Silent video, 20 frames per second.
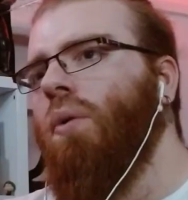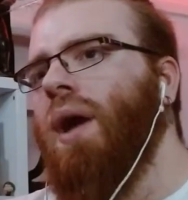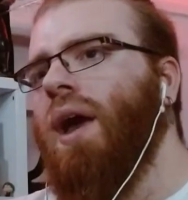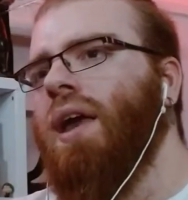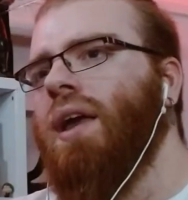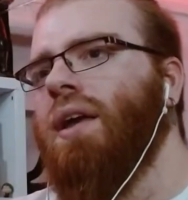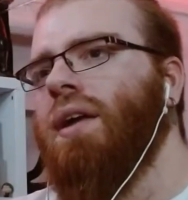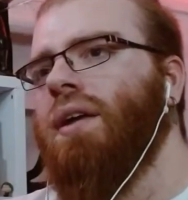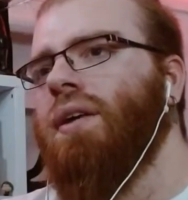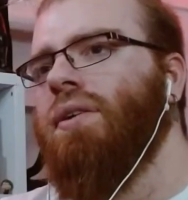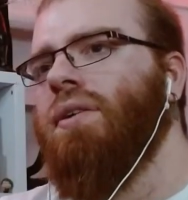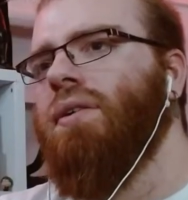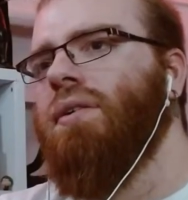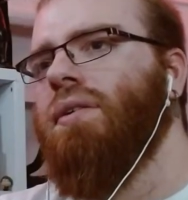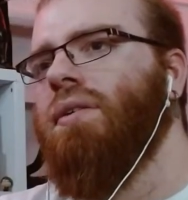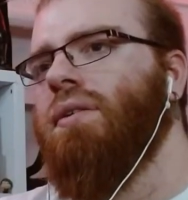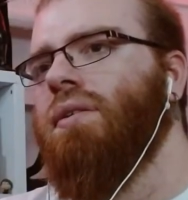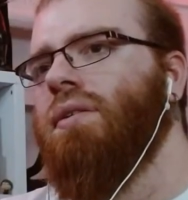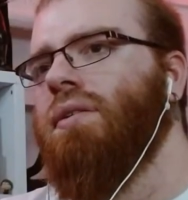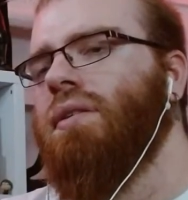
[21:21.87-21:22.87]
No way!
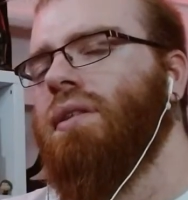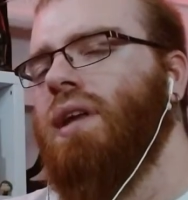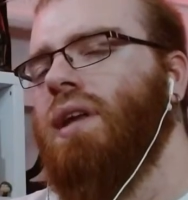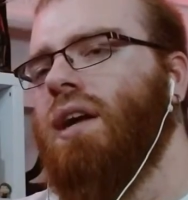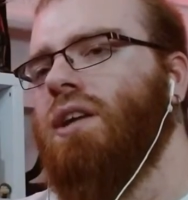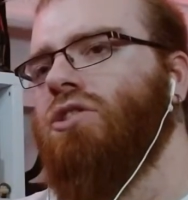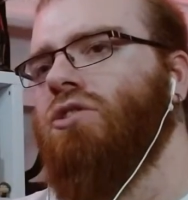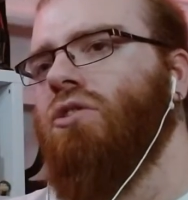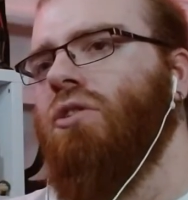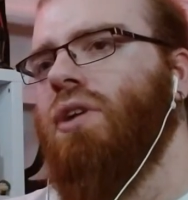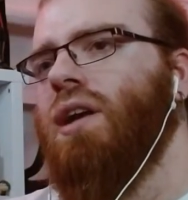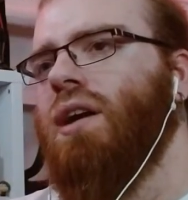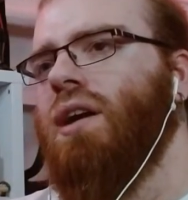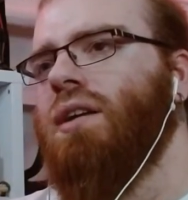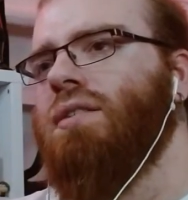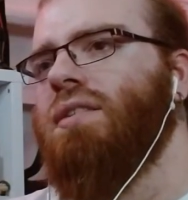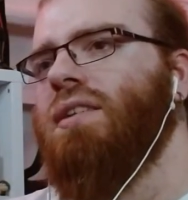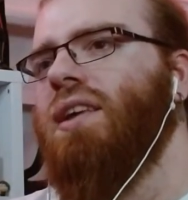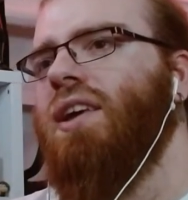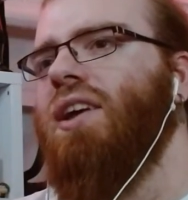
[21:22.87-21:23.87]
They are
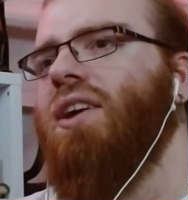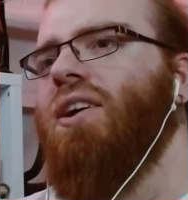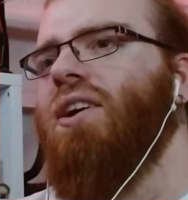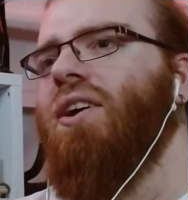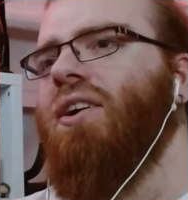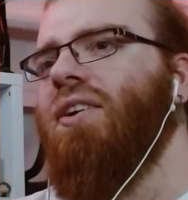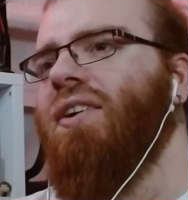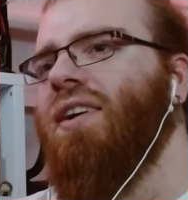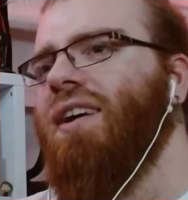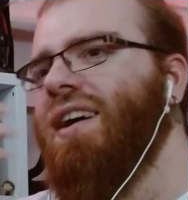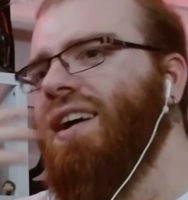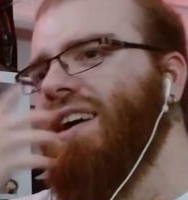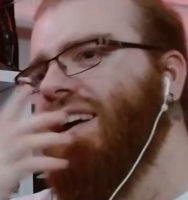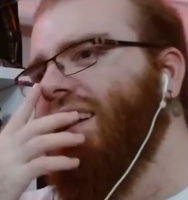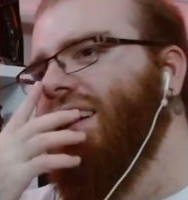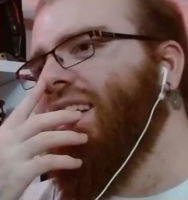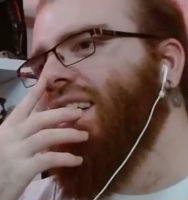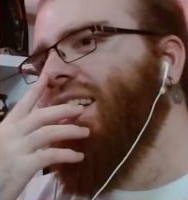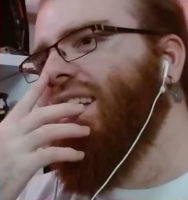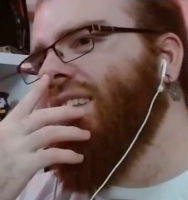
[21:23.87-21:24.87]
showing us Ego!
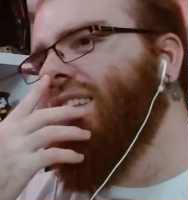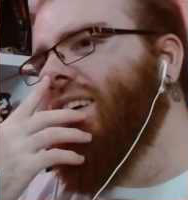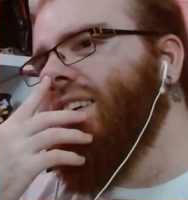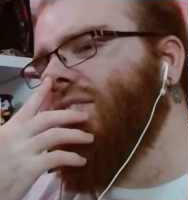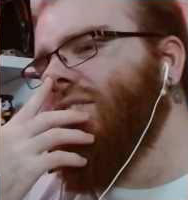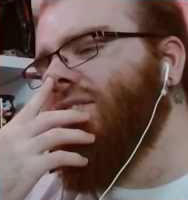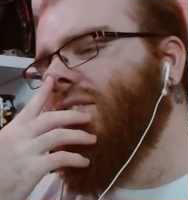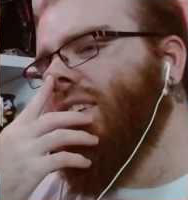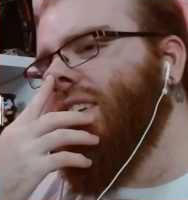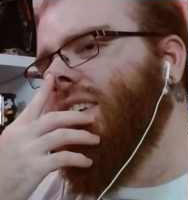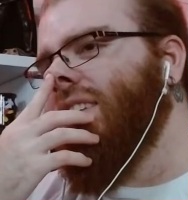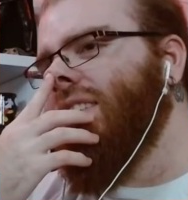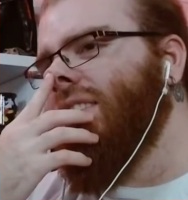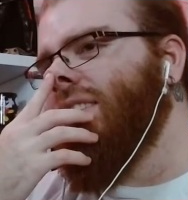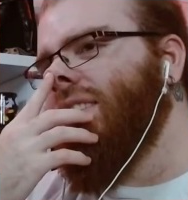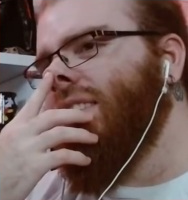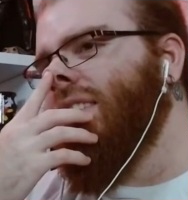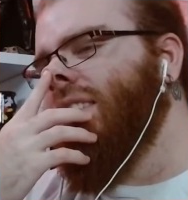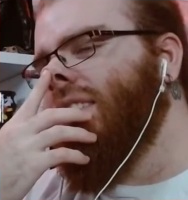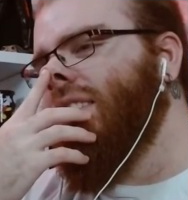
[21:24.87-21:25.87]
They are showing
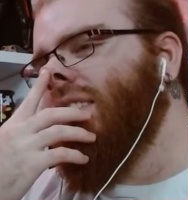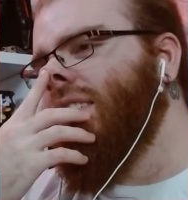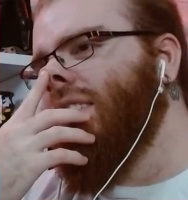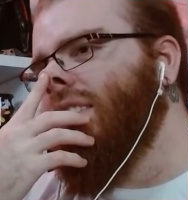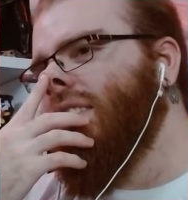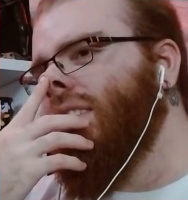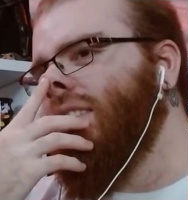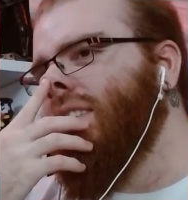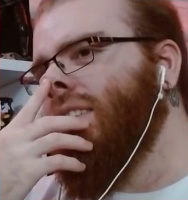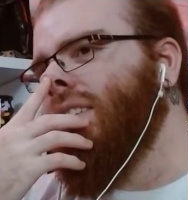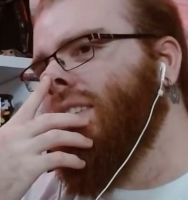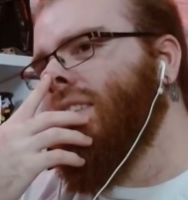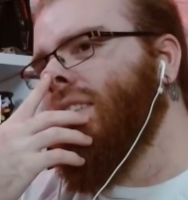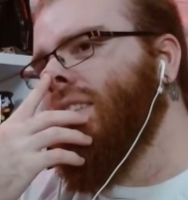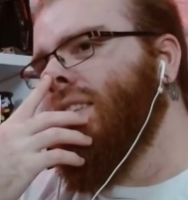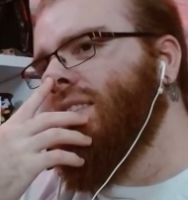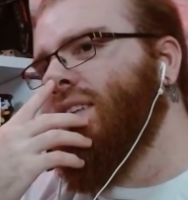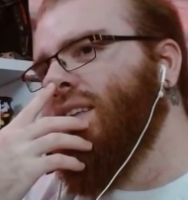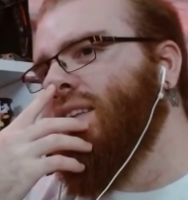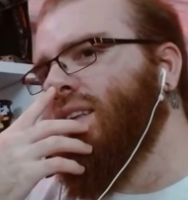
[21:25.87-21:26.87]
us the
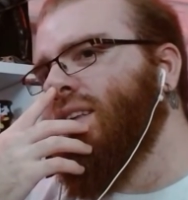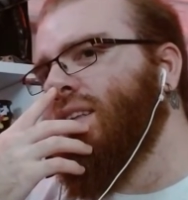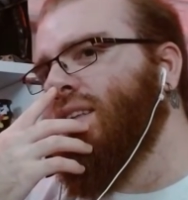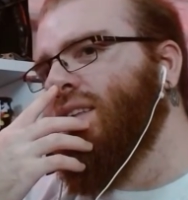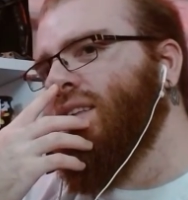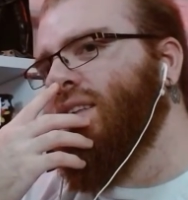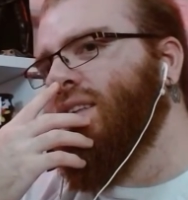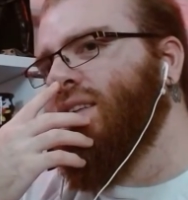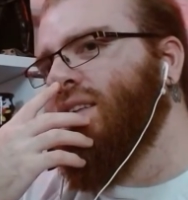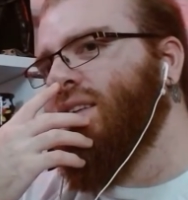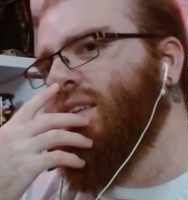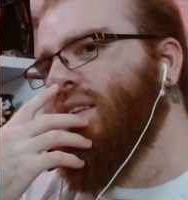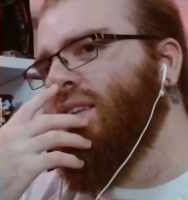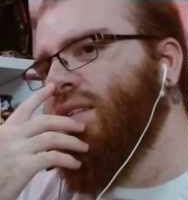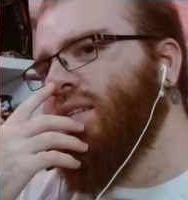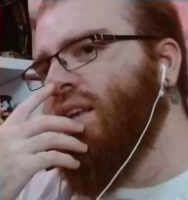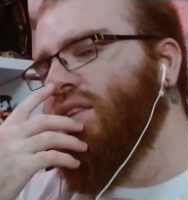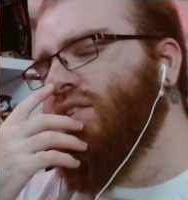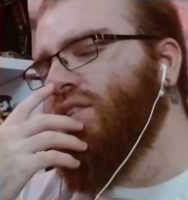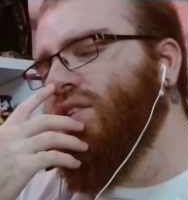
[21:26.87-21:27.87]
scene that
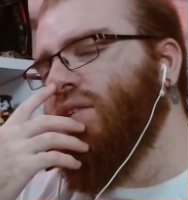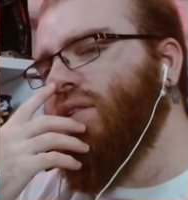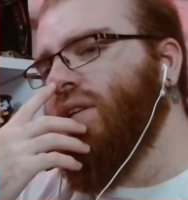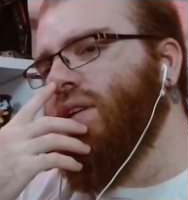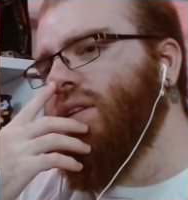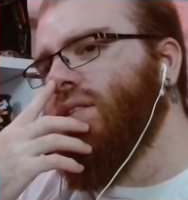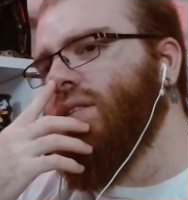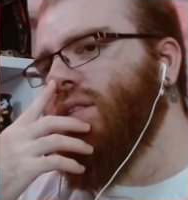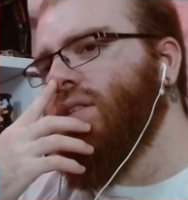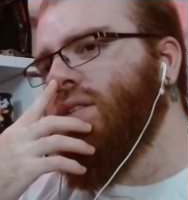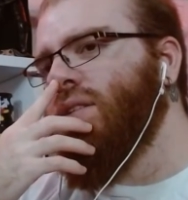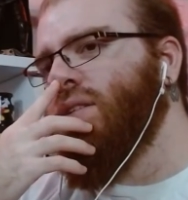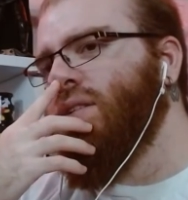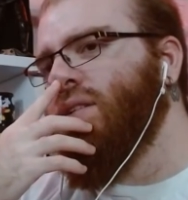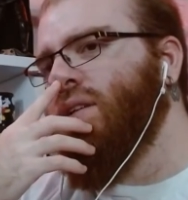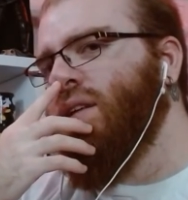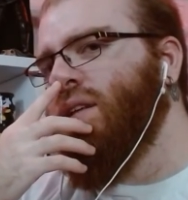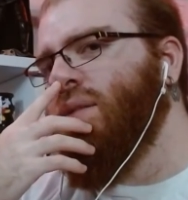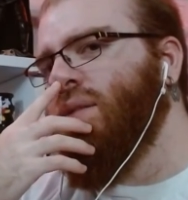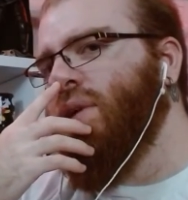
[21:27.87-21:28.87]
they showed us
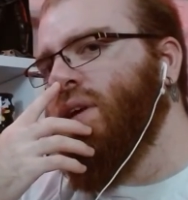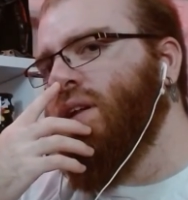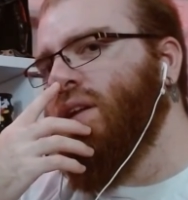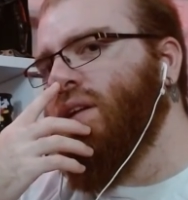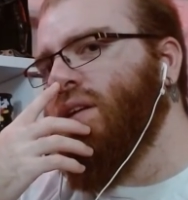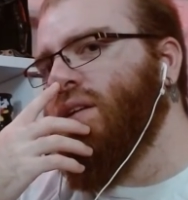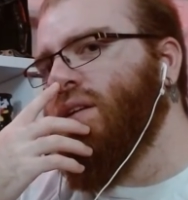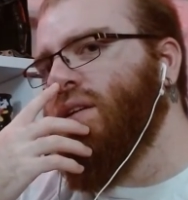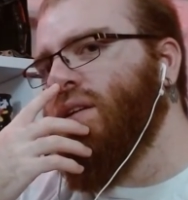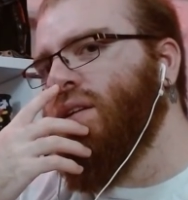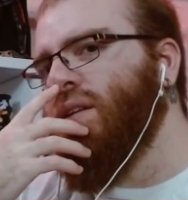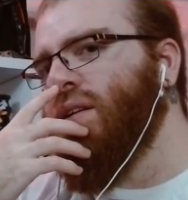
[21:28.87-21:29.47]
in the beginning.